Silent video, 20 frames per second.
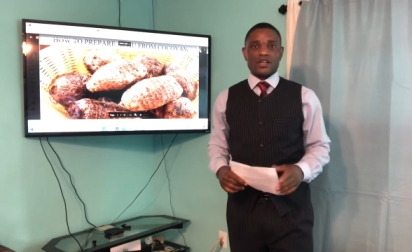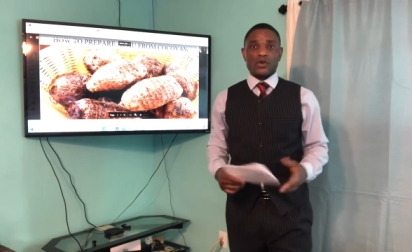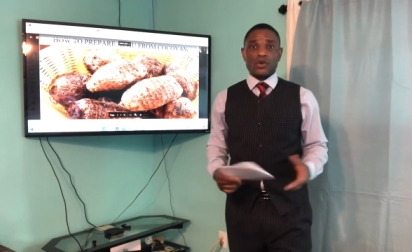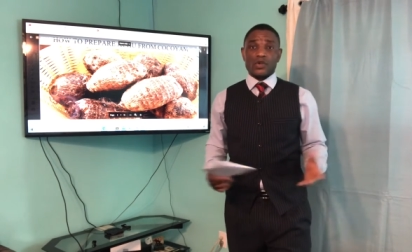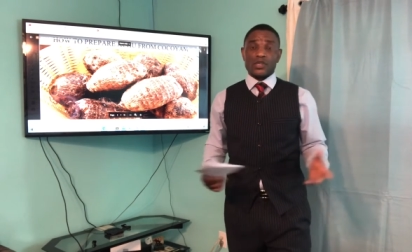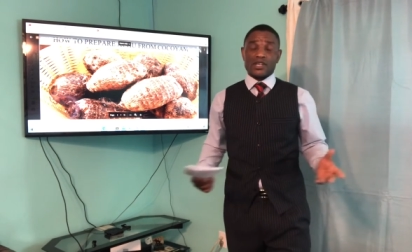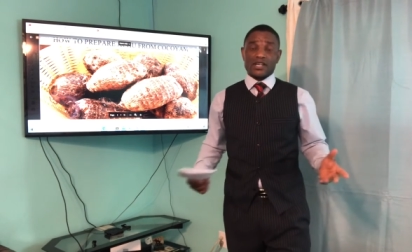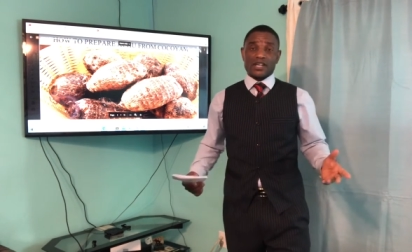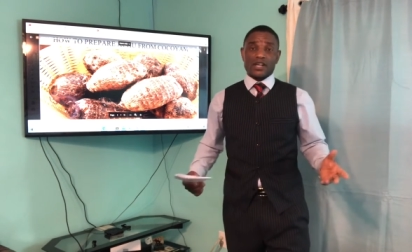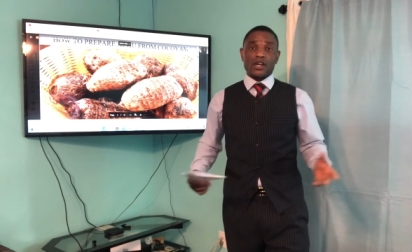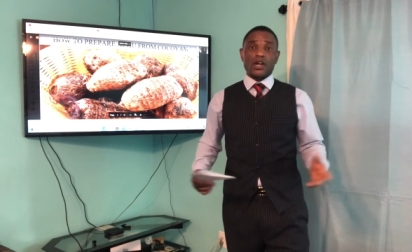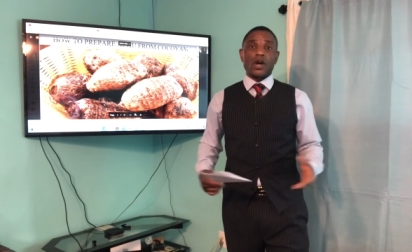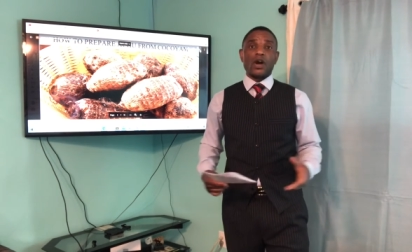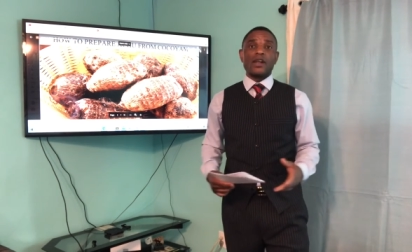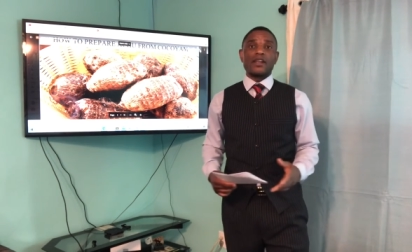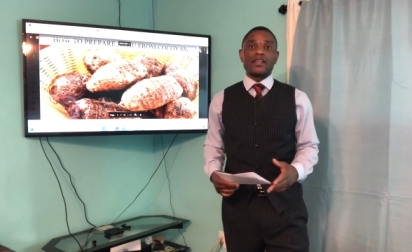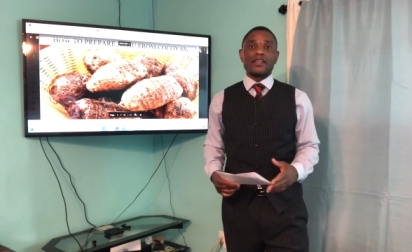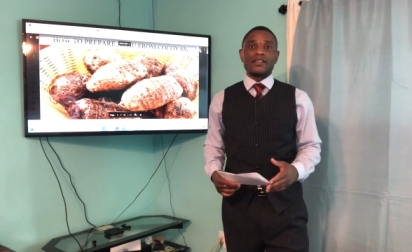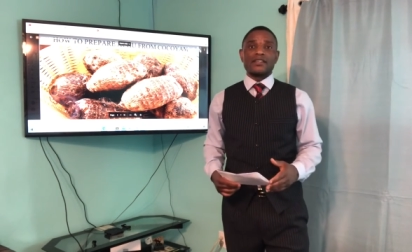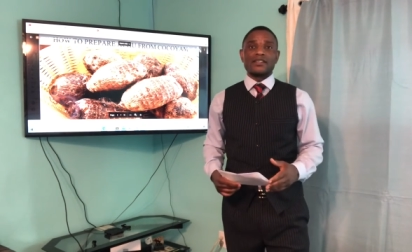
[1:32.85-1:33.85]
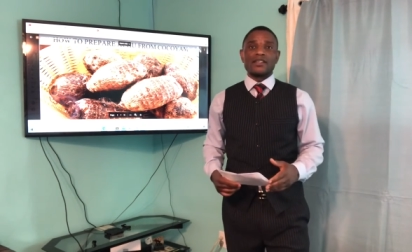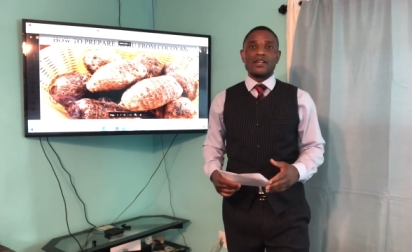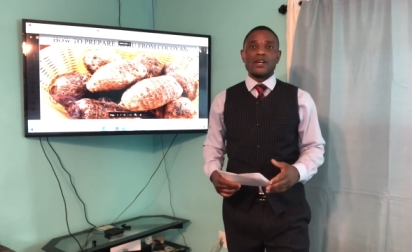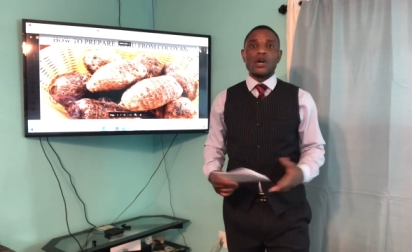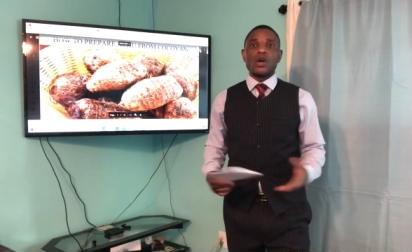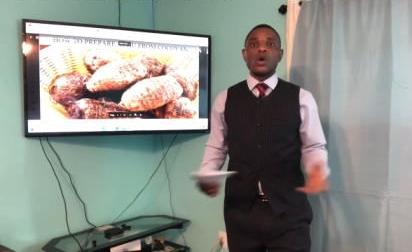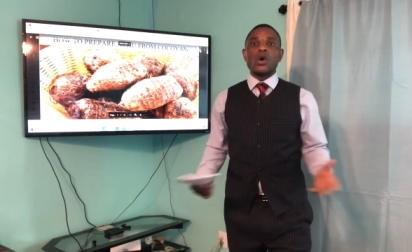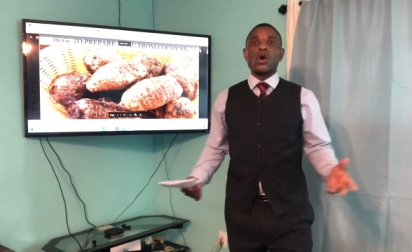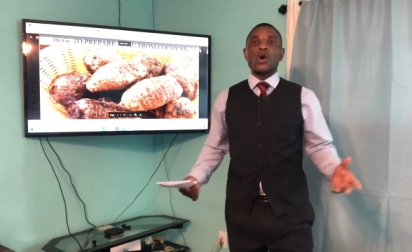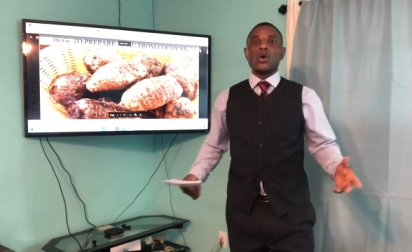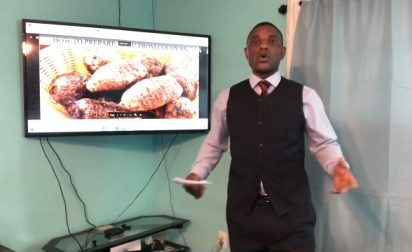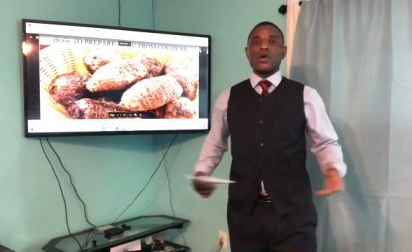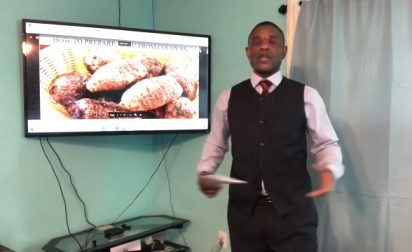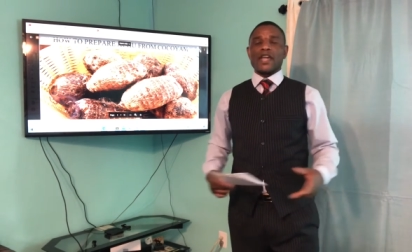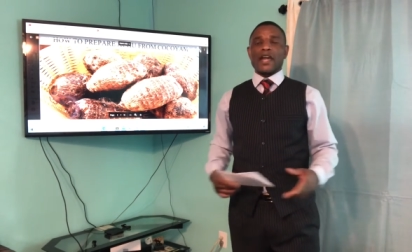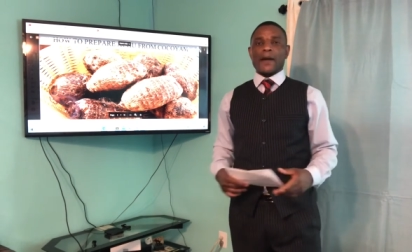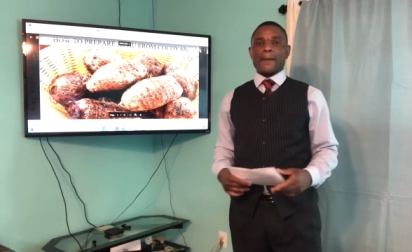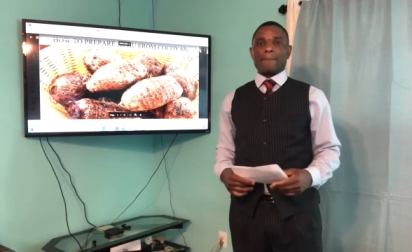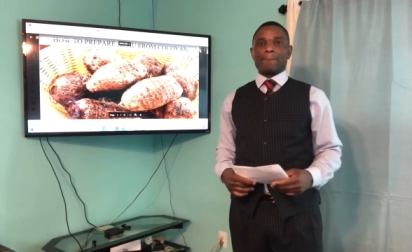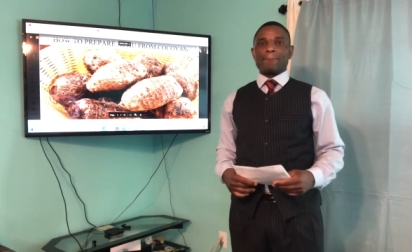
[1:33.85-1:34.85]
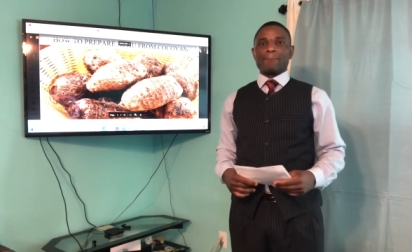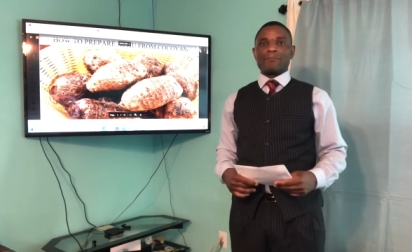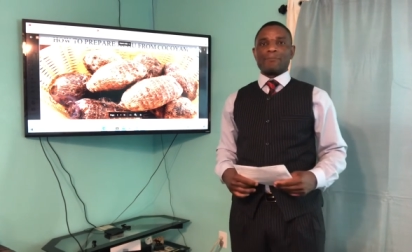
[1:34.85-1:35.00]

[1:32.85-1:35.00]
or you can call it cocoyam.